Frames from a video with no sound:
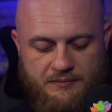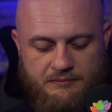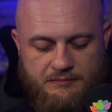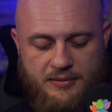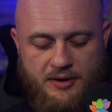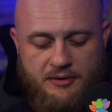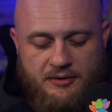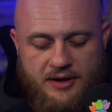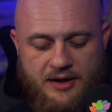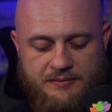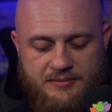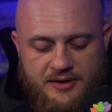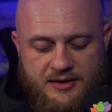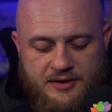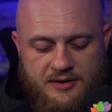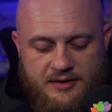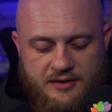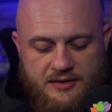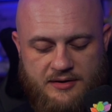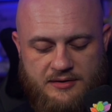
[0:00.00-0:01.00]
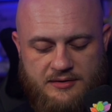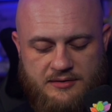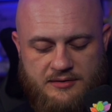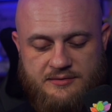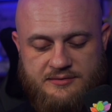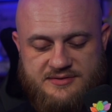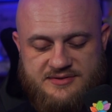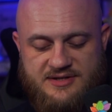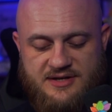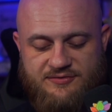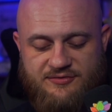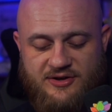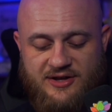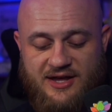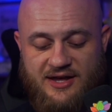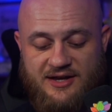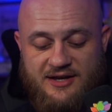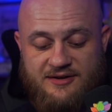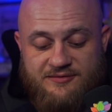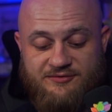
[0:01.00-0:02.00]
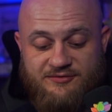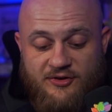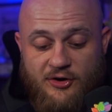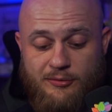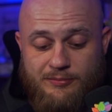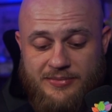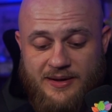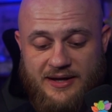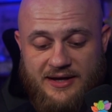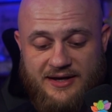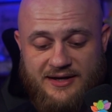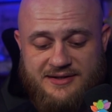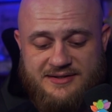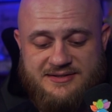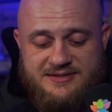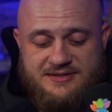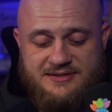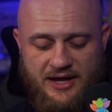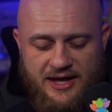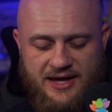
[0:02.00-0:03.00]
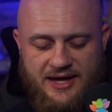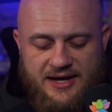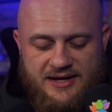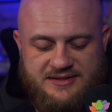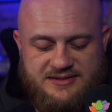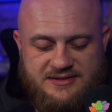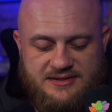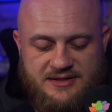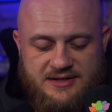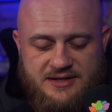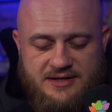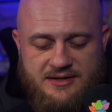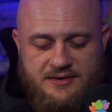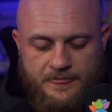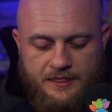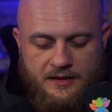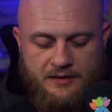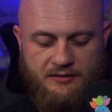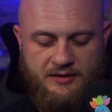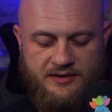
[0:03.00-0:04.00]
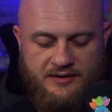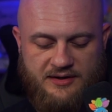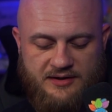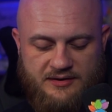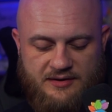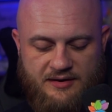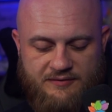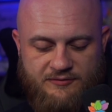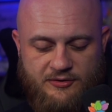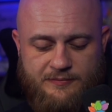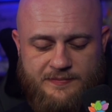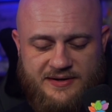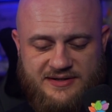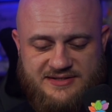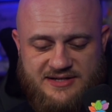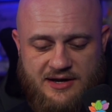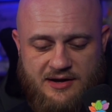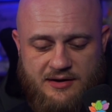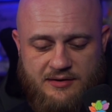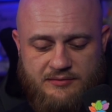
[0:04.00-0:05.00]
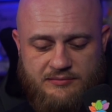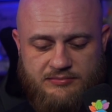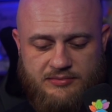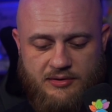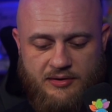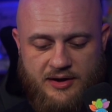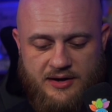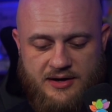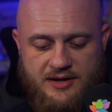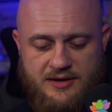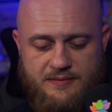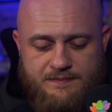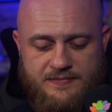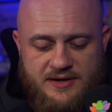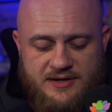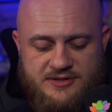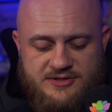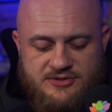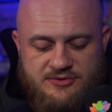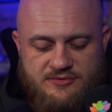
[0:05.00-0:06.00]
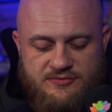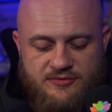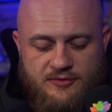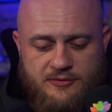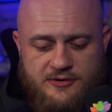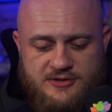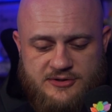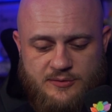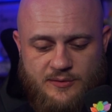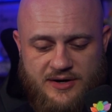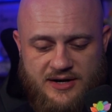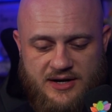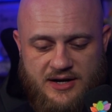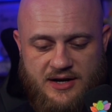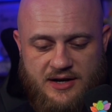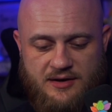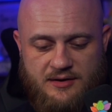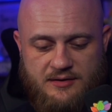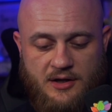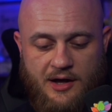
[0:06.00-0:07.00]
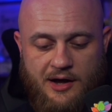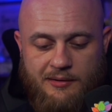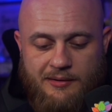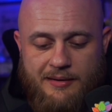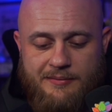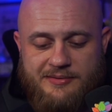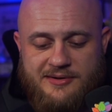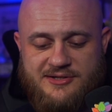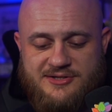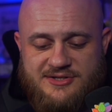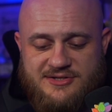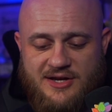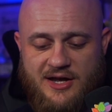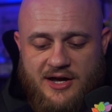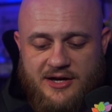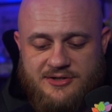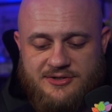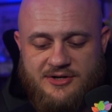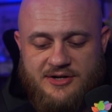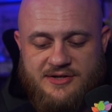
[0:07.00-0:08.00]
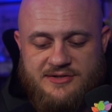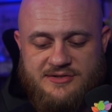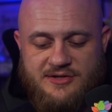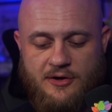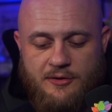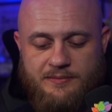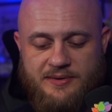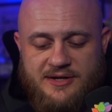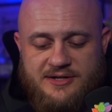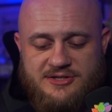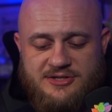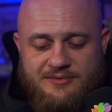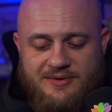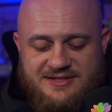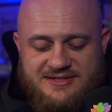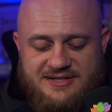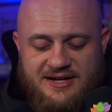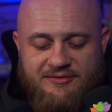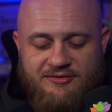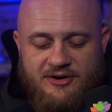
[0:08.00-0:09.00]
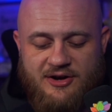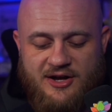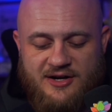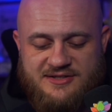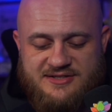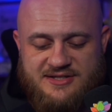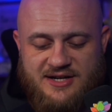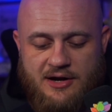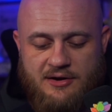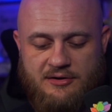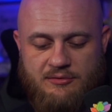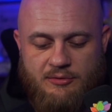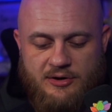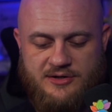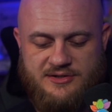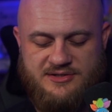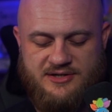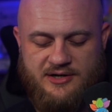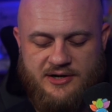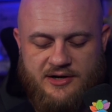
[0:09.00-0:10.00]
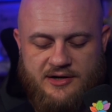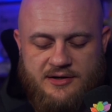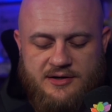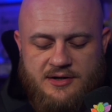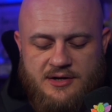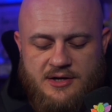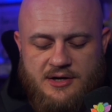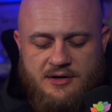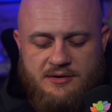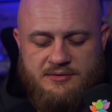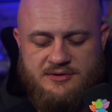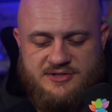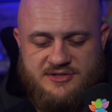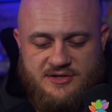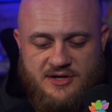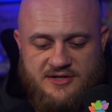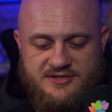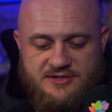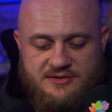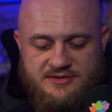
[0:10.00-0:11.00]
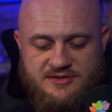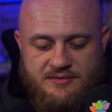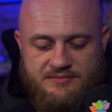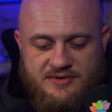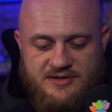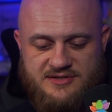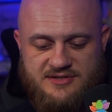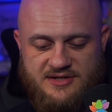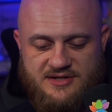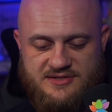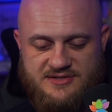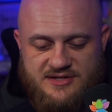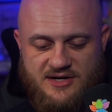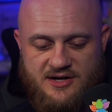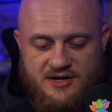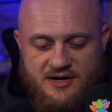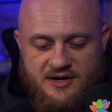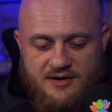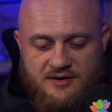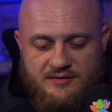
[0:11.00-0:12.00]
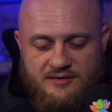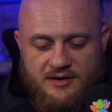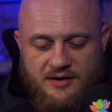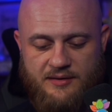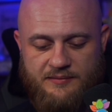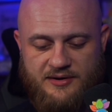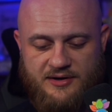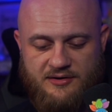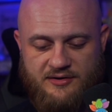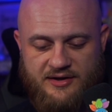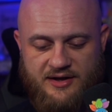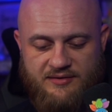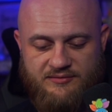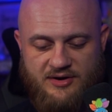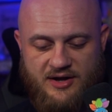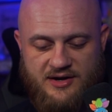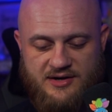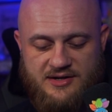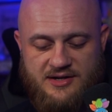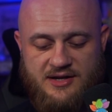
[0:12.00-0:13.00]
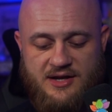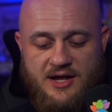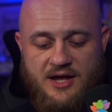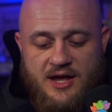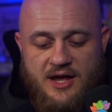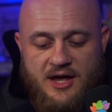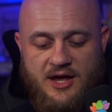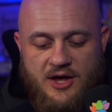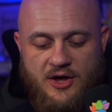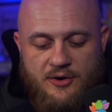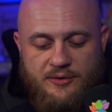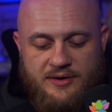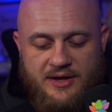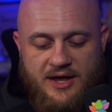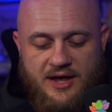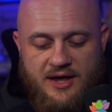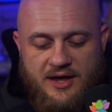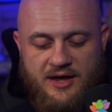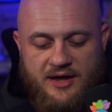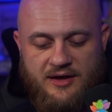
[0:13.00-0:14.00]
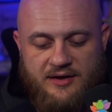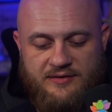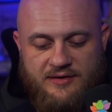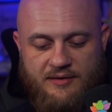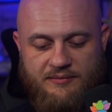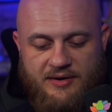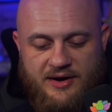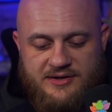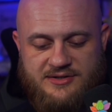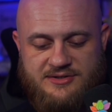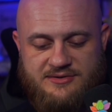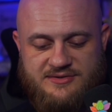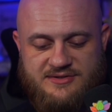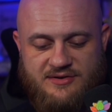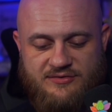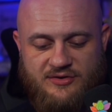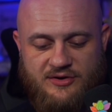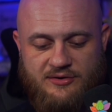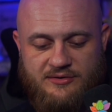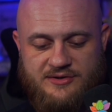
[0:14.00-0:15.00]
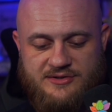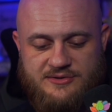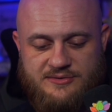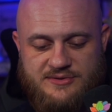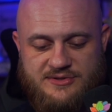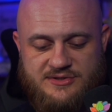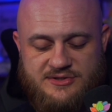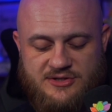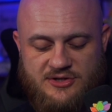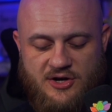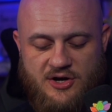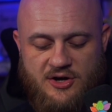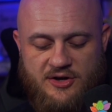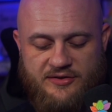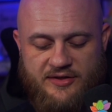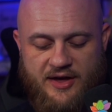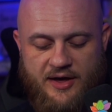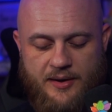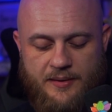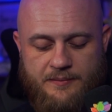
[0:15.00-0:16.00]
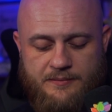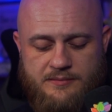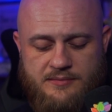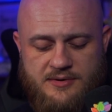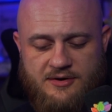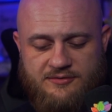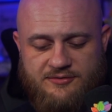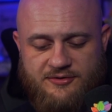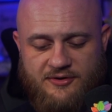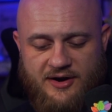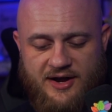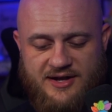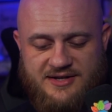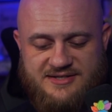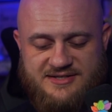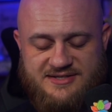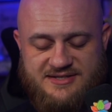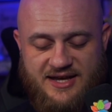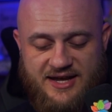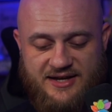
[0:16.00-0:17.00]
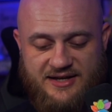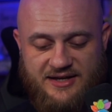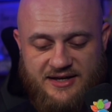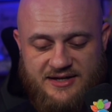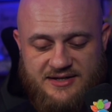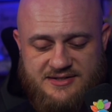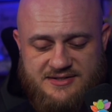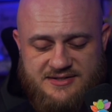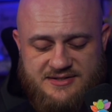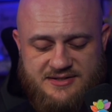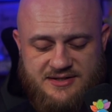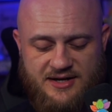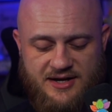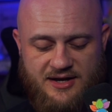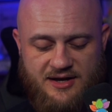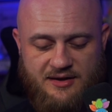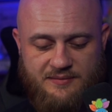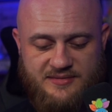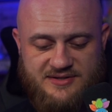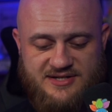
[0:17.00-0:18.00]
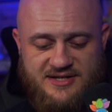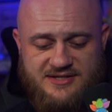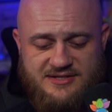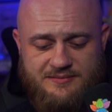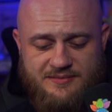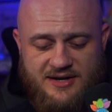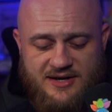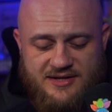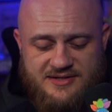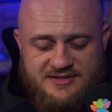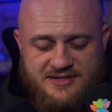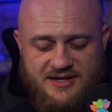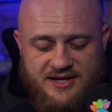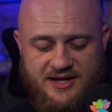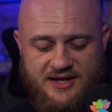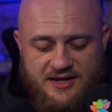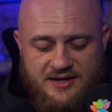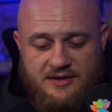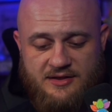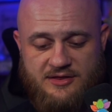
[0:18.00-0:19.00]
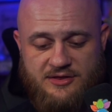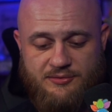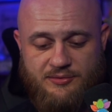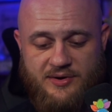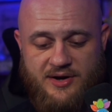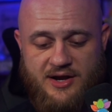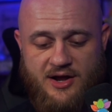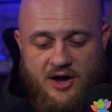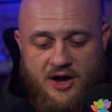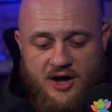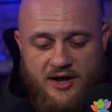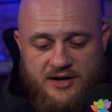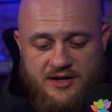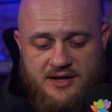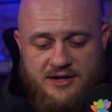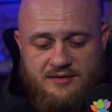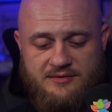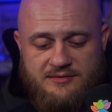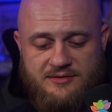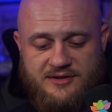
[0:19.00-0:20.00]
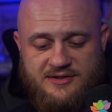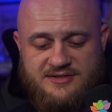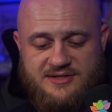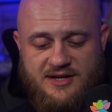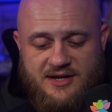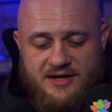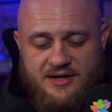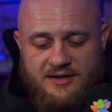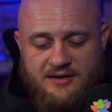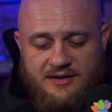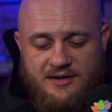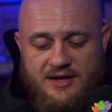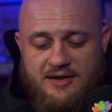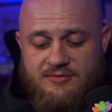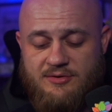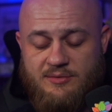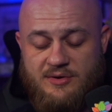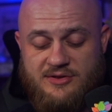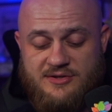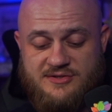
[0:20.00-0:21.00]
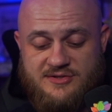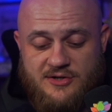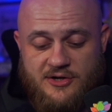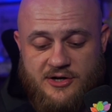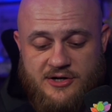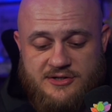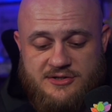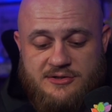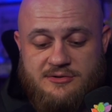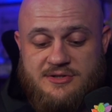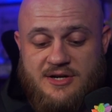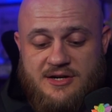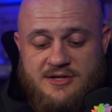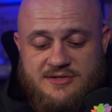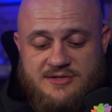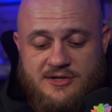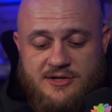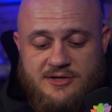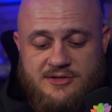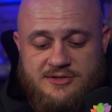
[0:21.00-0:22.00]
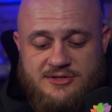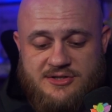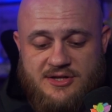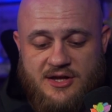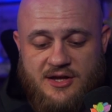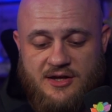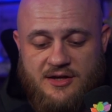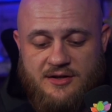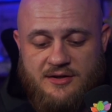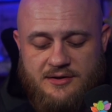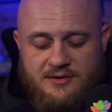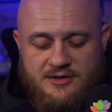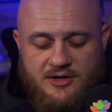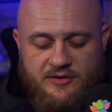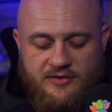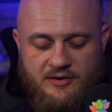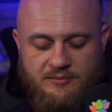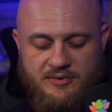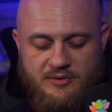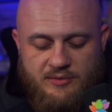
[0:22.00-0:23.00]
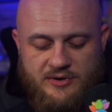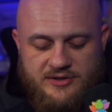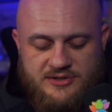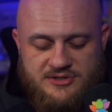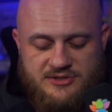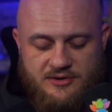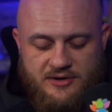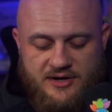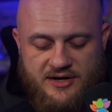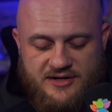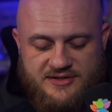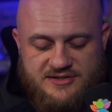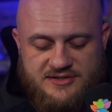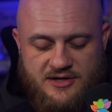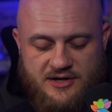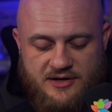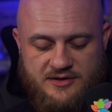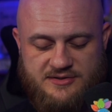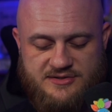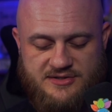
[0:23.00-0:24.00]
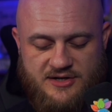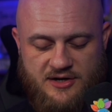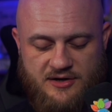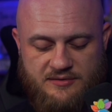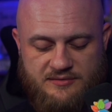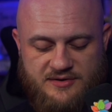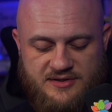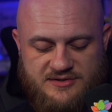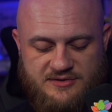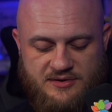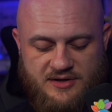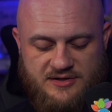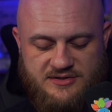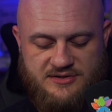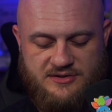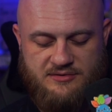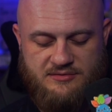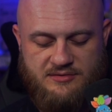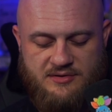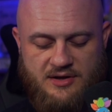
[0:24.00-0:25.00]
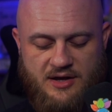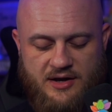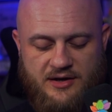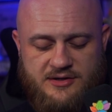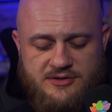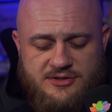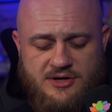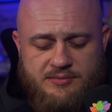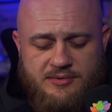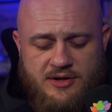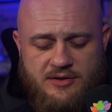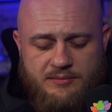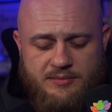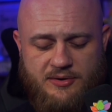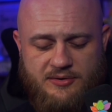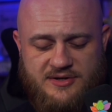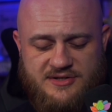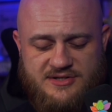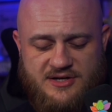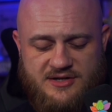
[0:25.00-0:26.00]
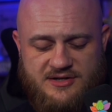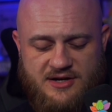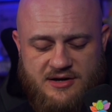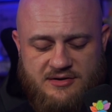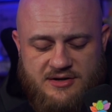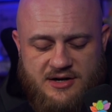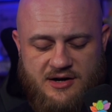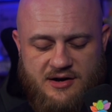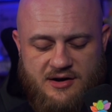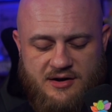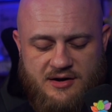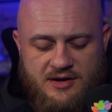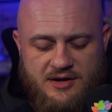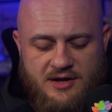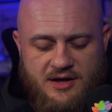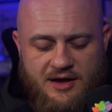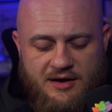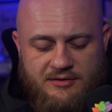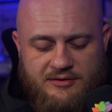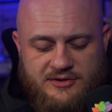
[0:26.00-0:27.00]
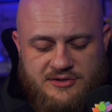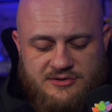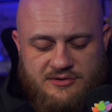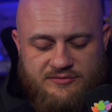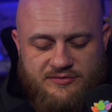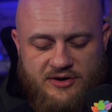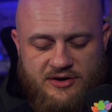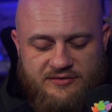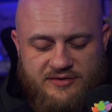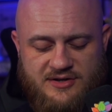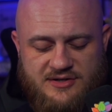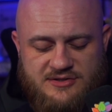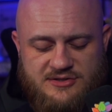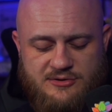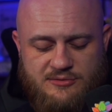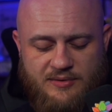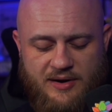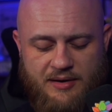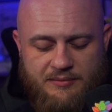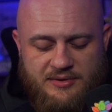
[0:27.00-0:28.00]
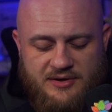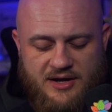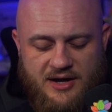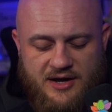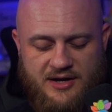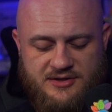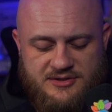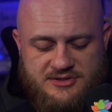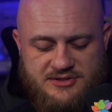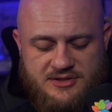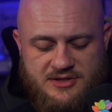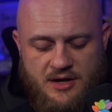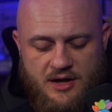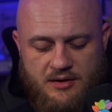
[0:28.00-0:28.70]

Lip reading: Pokeball. See if we can't get a Vulpix. Excellent. Go ahead and get that Vulpix out. Go ahead and hit Pikachu for 20. Our Rapidash is 100, so Pikachu never knocks it out in 1 turn, which is also something to consider. It can only have 90. Okay, that Raichu is definitely going to stall them for a second. It takes a minute to get 3 on it. Looks like even with Surge, Lieutenant Surge, they'd be 1 short next turn, so that's okay too. I'm gonna drop another Ponyta down here. I'm going to evolve into Rapidash.